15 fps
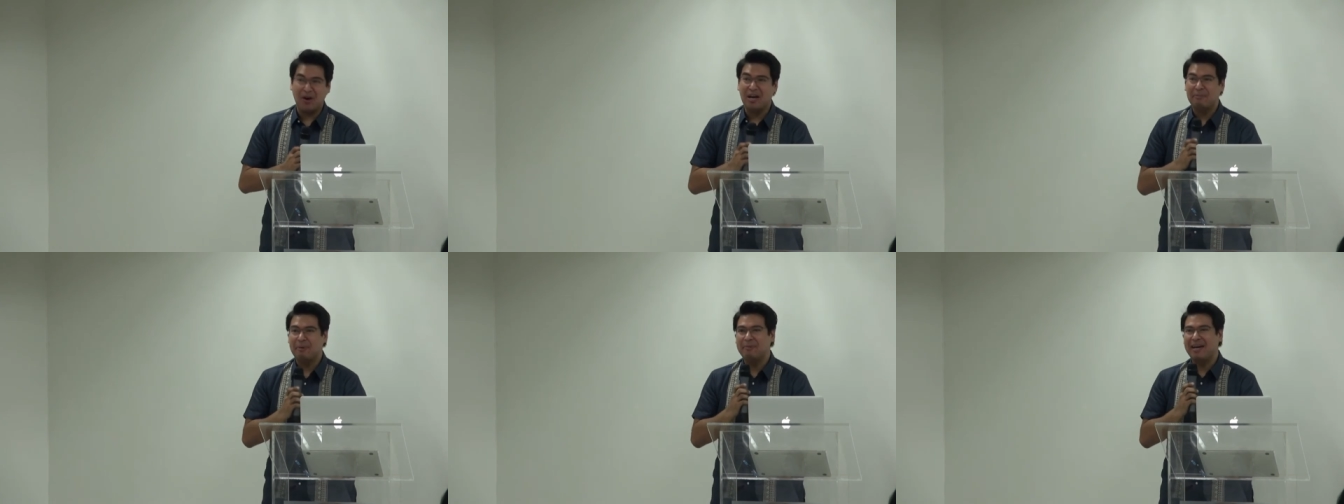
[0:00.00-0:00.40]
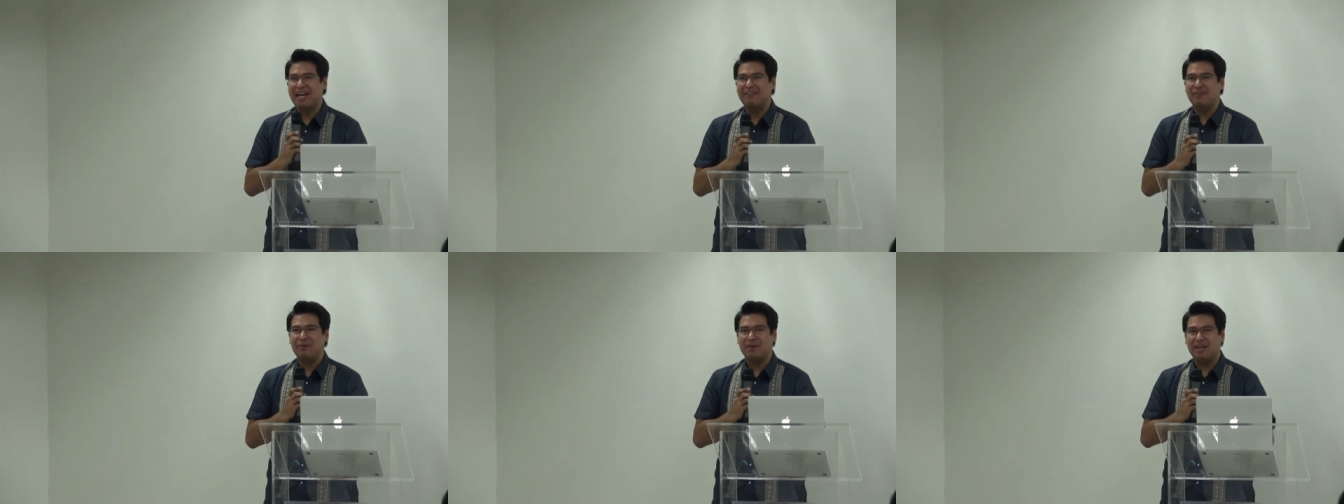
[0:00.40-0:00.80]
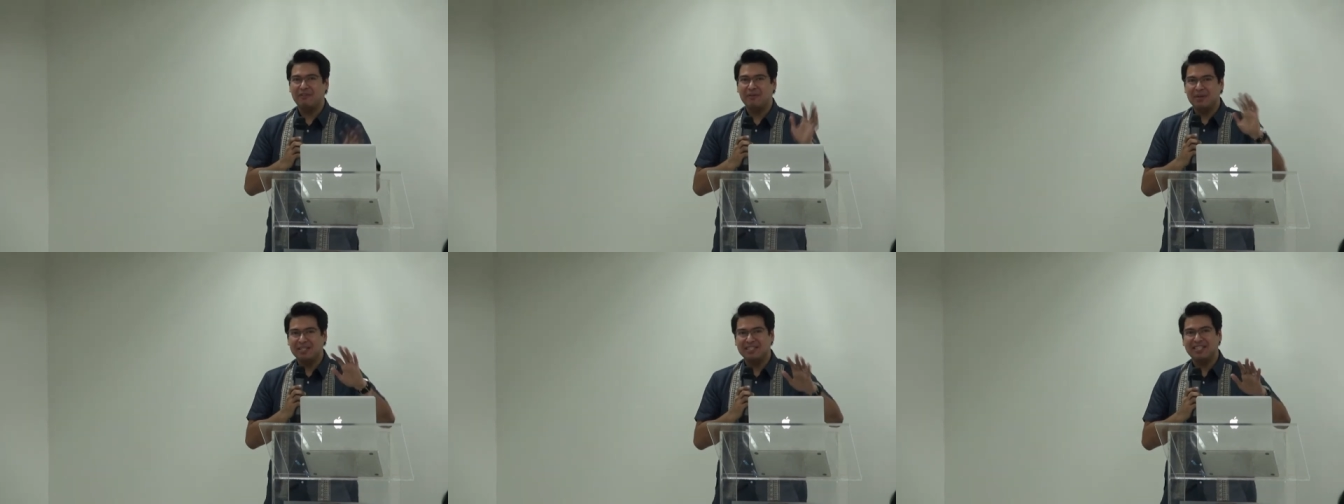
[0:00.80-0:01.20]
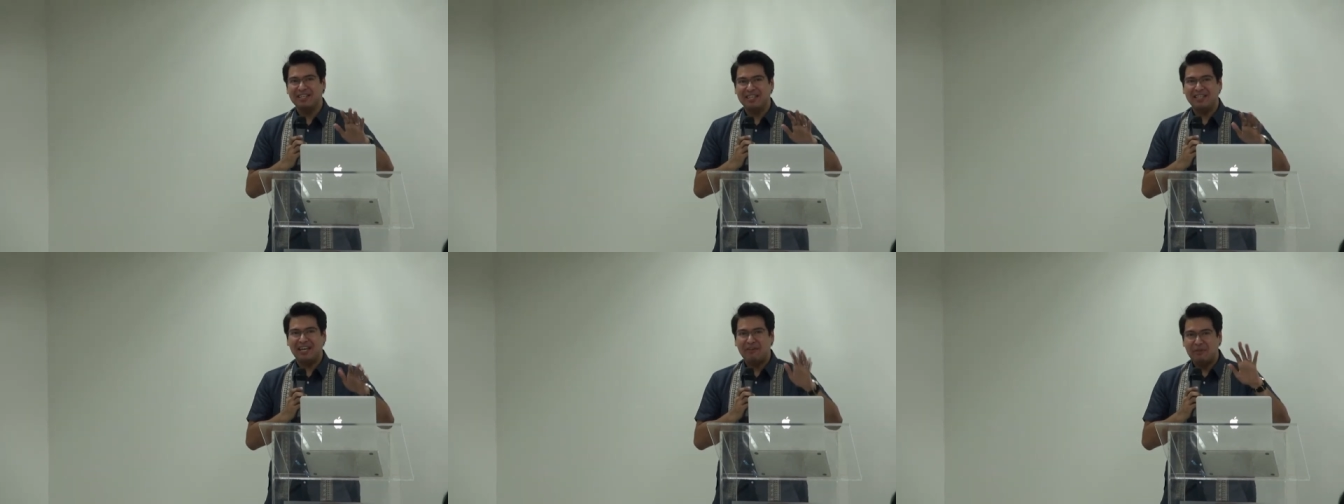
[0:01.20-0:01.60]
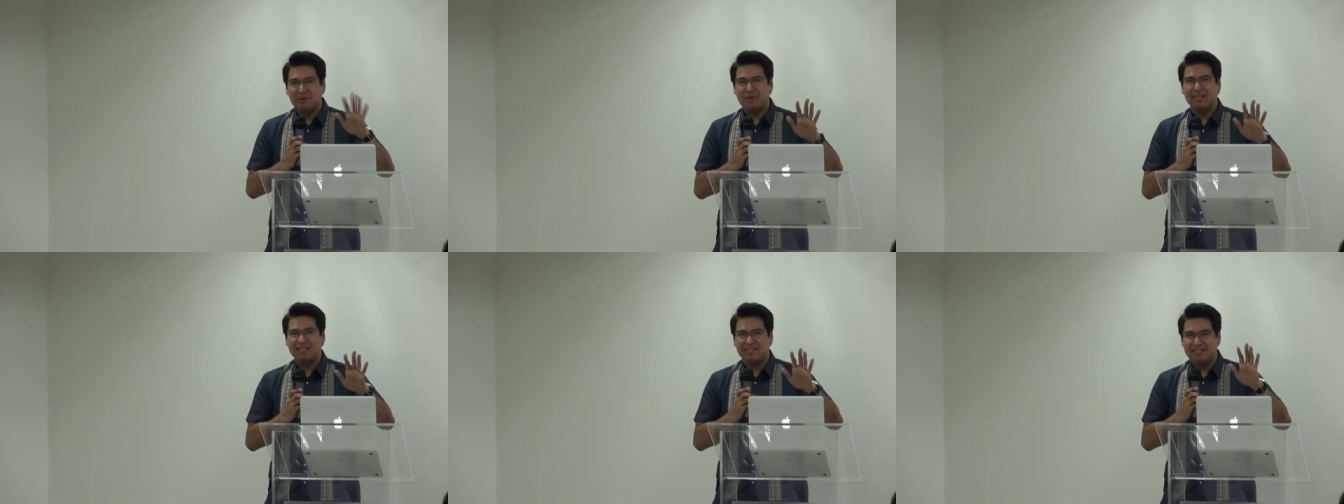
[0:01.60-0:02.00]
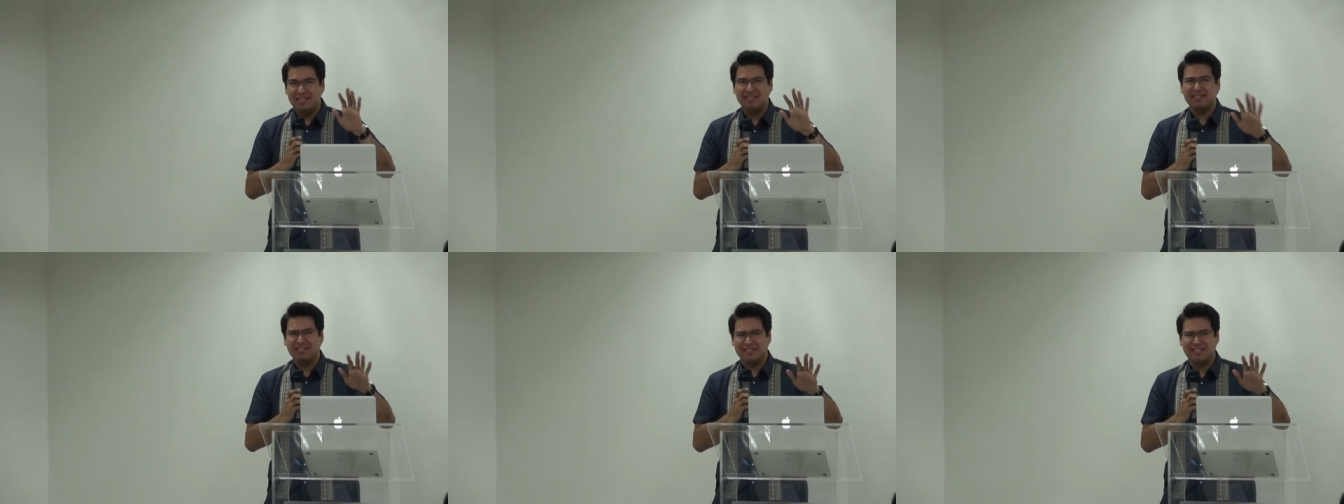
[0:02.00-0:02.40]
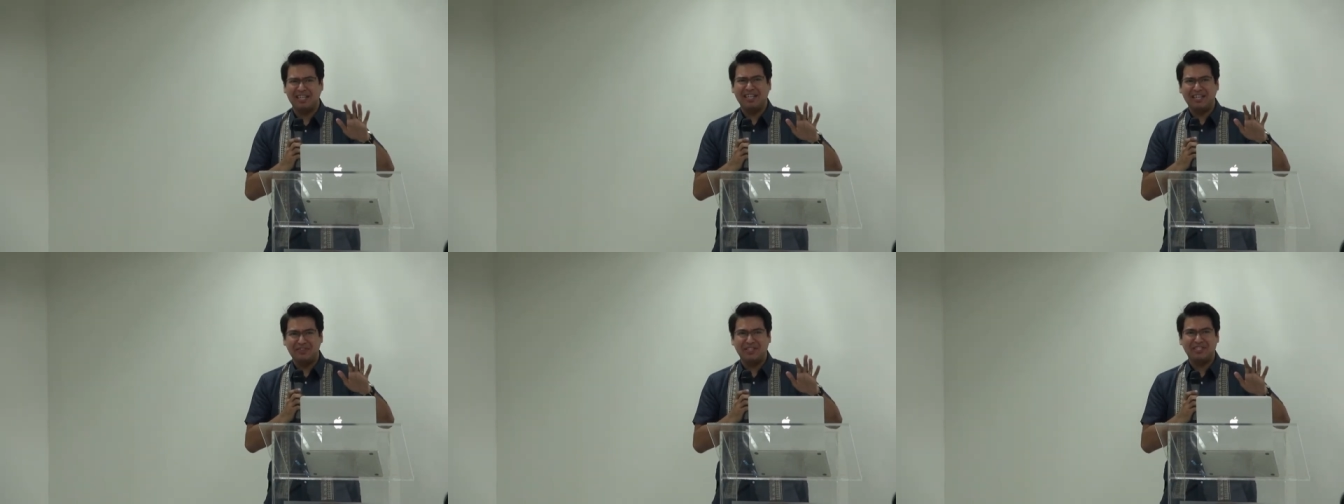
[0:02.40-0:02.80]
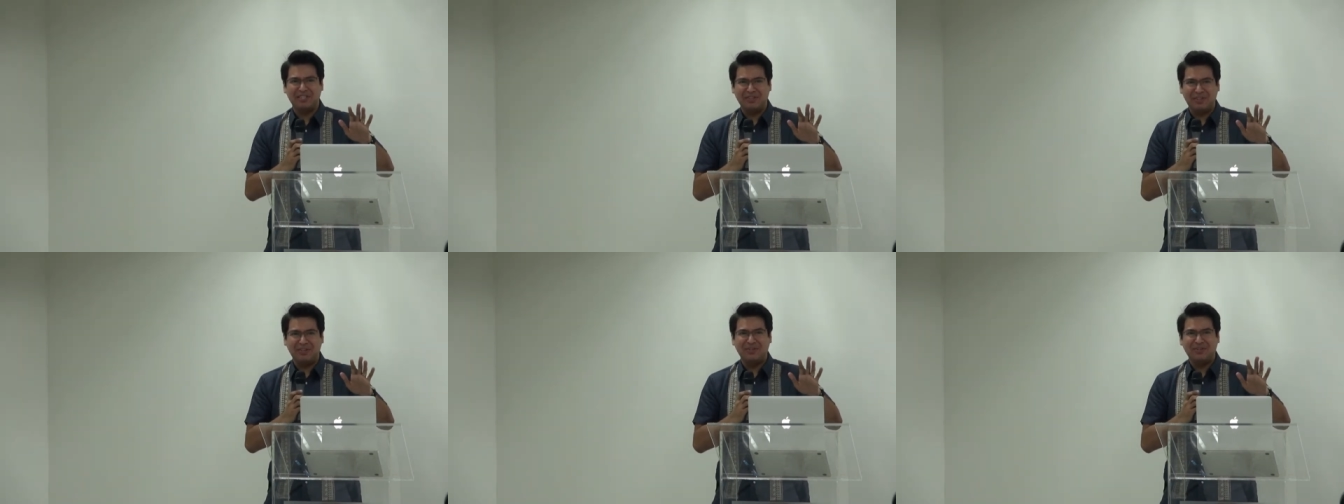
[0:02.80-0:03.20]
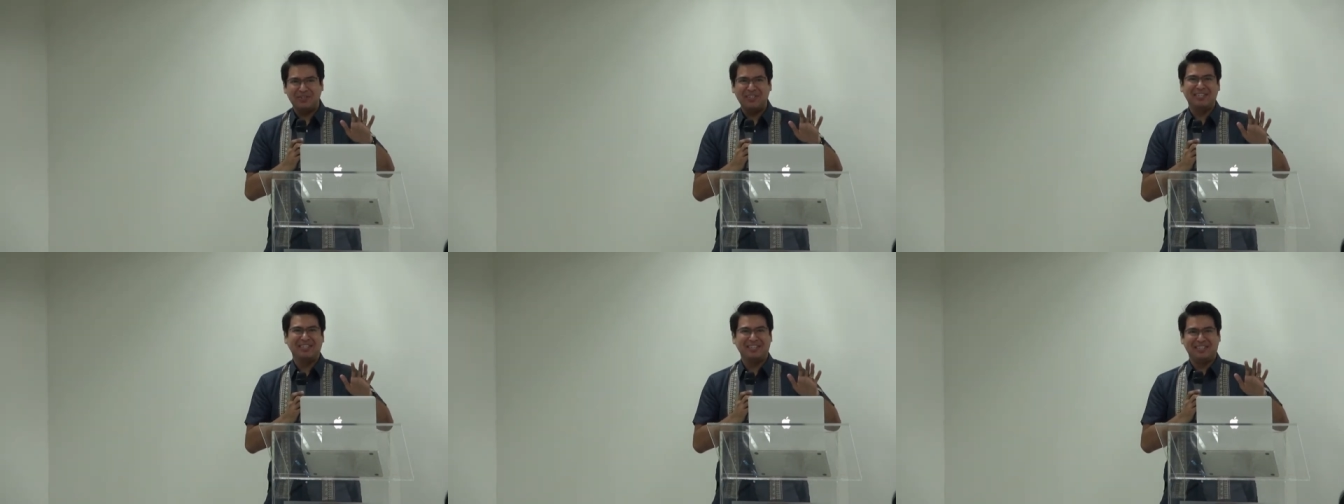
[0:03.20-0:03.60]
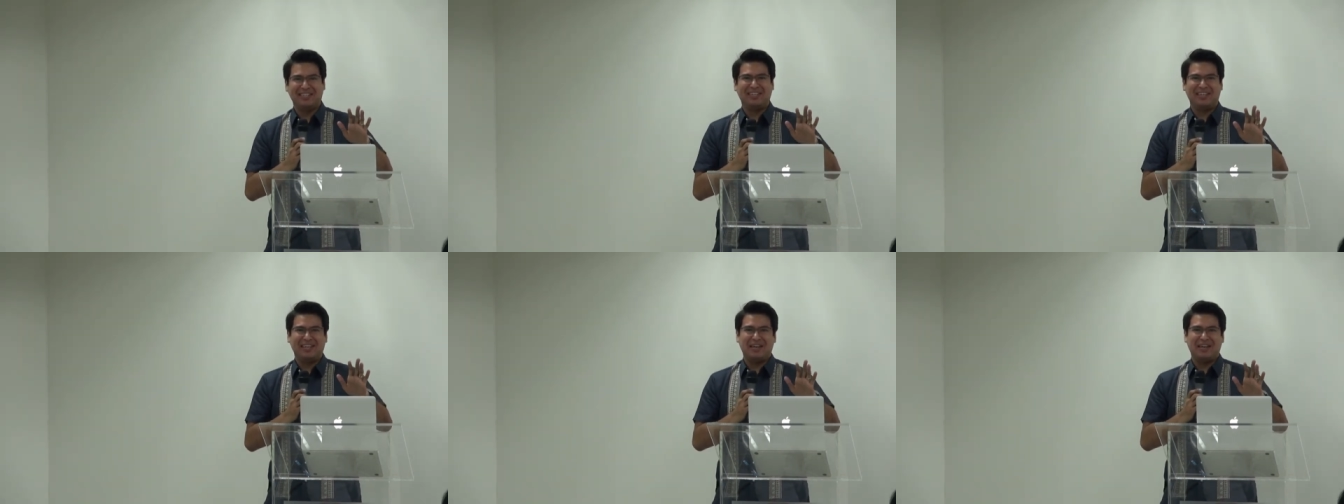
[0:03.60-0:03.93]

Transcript: okay pa ba everyone, everyone here? Every, is it still interesting to you? Yes.